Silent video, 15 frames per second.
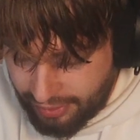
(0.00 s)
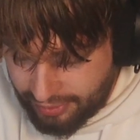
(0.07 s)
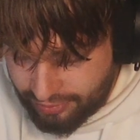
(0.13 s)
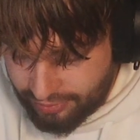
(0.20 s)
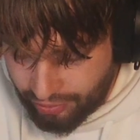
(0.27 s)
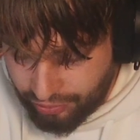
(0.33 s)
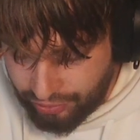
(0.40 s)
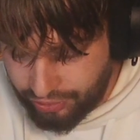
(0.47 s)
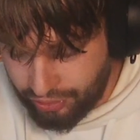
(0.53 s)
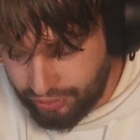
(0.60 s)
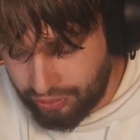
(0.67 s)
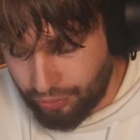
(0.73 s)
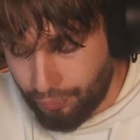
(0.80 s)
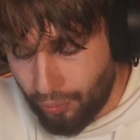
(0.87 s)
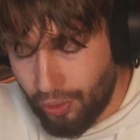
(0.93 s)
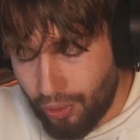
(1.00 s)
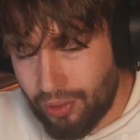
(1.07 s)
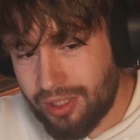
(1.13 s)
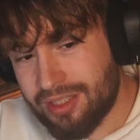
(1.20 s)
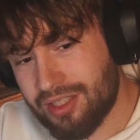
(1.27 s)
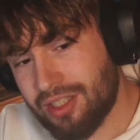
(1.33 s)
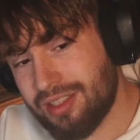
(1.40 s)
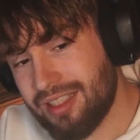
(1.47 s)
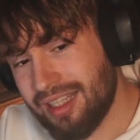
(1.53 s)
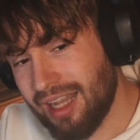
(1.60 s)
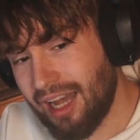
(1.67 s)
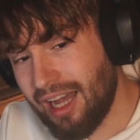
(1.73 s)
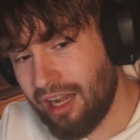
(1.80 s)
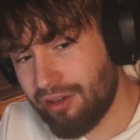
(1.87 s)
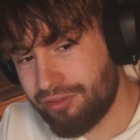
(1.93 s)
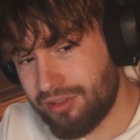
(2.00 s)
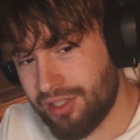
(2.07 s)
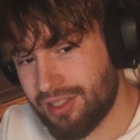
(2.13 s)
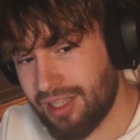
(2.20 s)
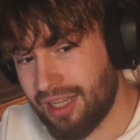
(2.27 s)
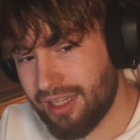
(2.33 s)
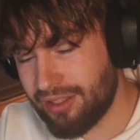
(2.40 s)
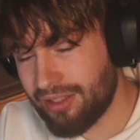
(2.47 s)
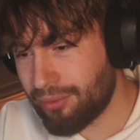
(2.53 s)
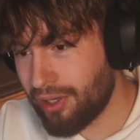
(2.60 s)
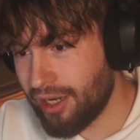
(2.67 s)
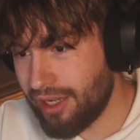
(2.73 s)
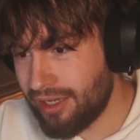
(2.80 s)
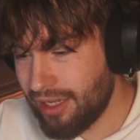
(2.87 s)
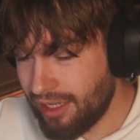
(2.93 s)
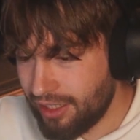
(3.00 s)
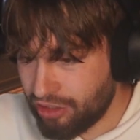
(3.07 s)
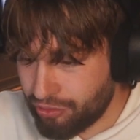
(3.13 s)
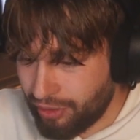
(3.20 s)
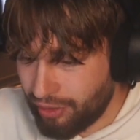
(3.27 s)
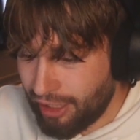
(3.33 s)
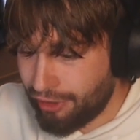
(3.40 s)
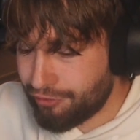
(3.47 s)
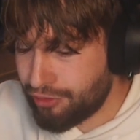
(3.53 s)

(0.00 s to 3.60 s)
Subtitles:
so the wall is cutting half the side, right? You'll have